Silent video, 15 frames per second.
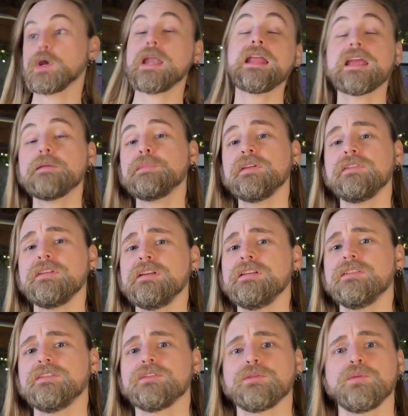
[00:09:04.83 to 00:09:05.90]
creating
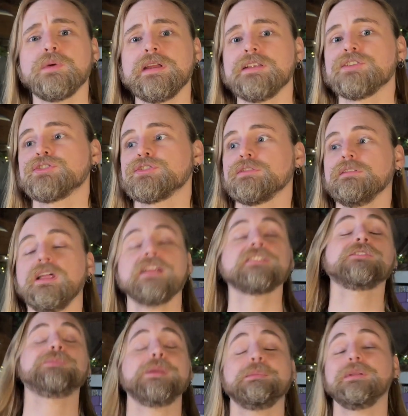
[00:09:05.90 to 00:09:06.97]
NPCs, which
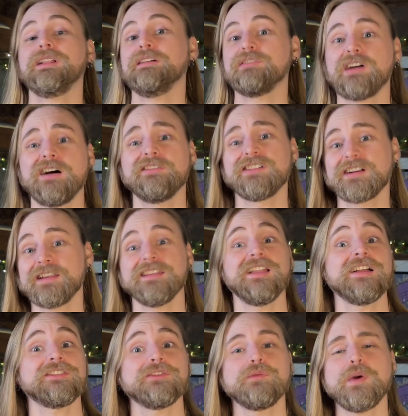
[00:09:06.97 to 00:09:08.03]
lots of people have covered in
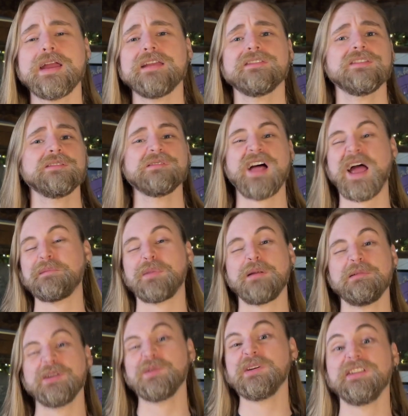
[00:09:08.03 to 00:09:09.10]
lots of ways, and I
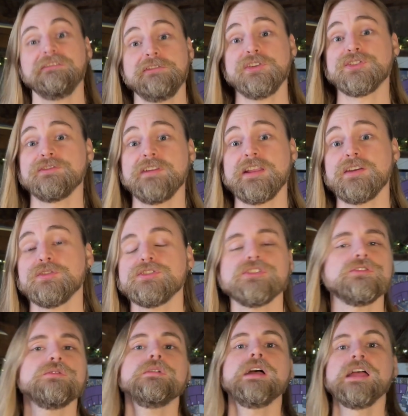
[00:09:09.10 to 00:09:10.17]
probably will in a future video
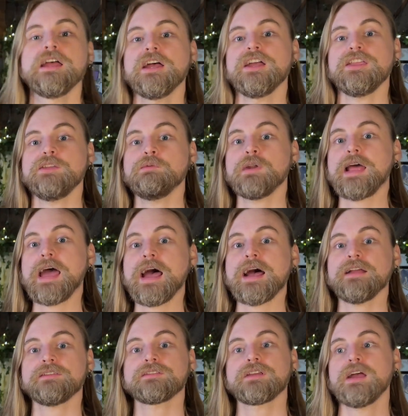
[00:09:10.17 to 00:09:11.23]
too, you want to
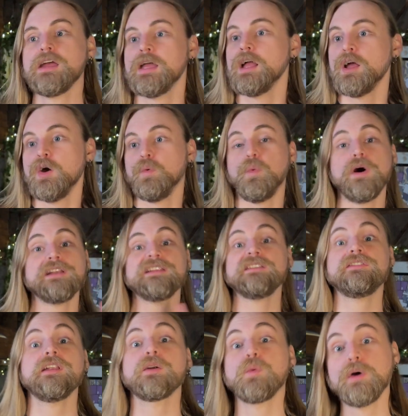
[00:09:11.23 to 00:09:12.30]
ask, what
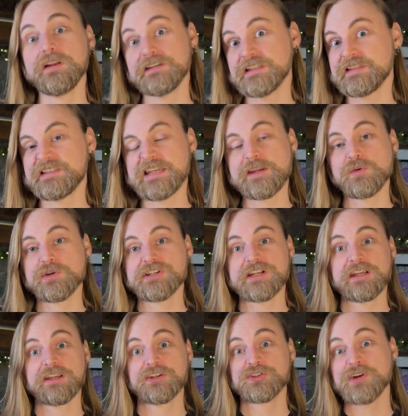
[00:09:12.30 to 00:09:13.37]
is their one
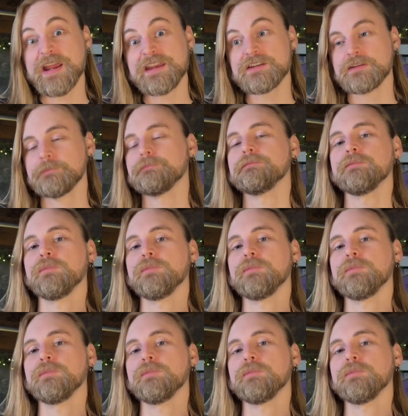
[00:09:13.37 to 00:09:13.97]
distinguishing trait